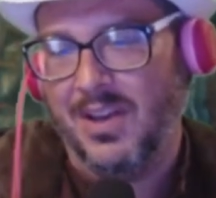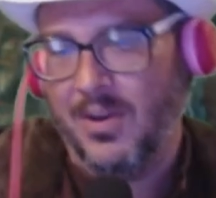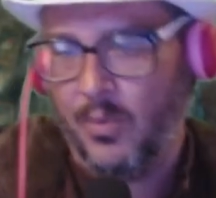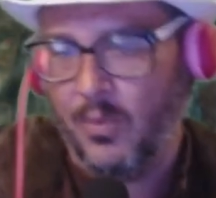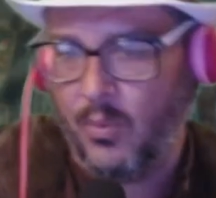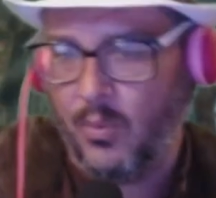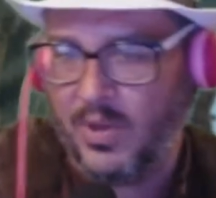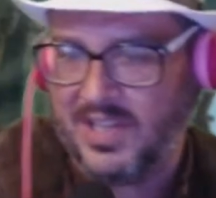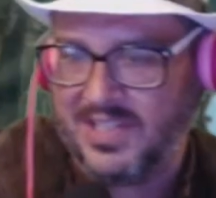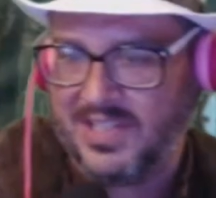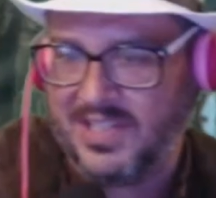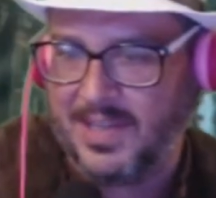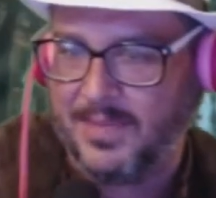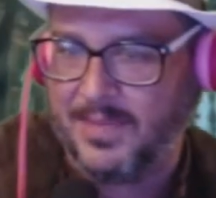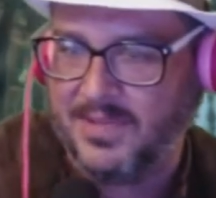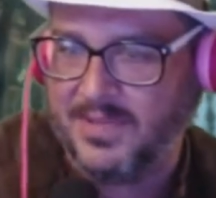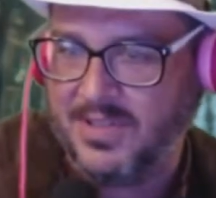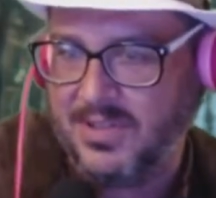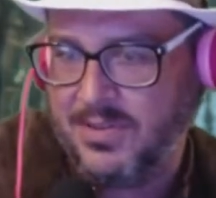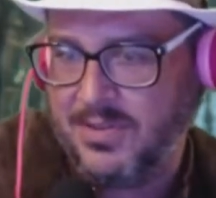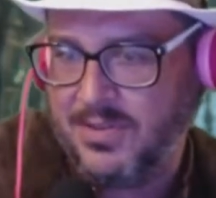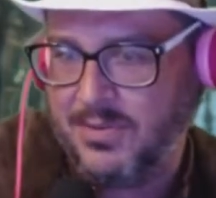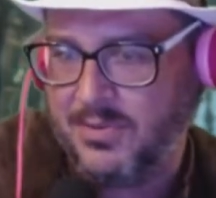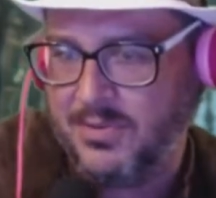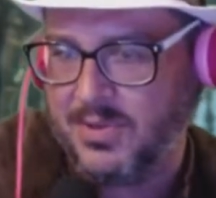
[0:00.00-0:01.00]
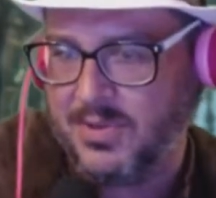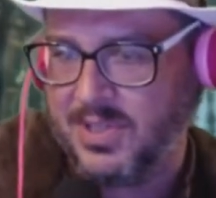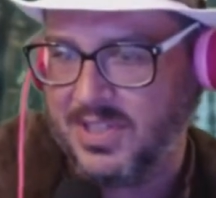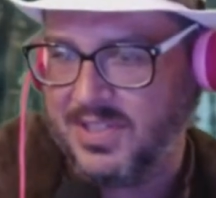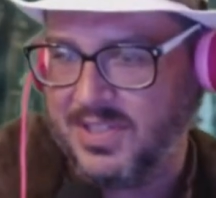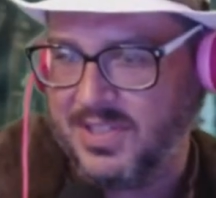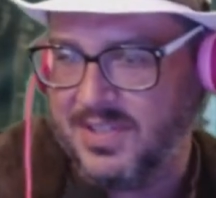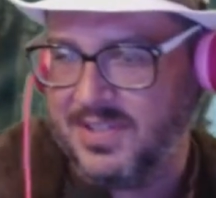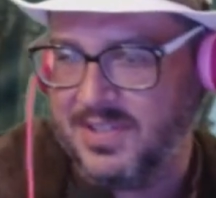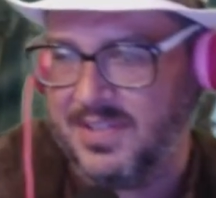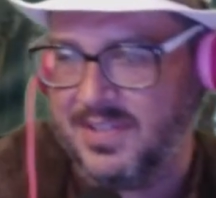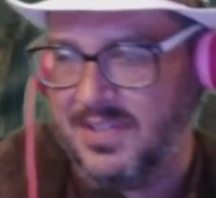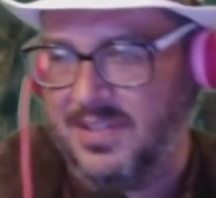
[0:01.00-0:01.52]
What is up to you,
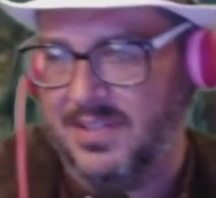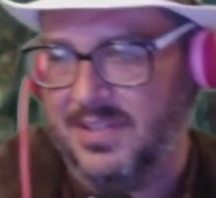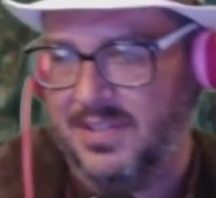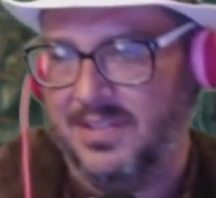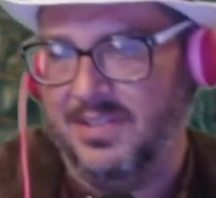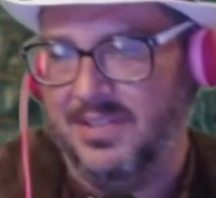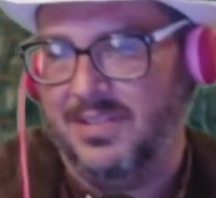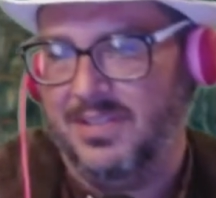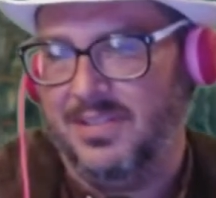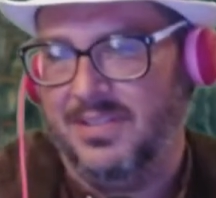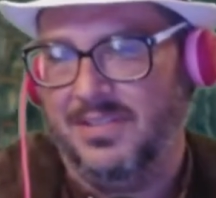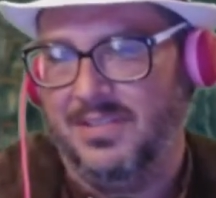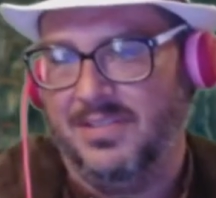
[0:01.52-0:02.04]
good sir?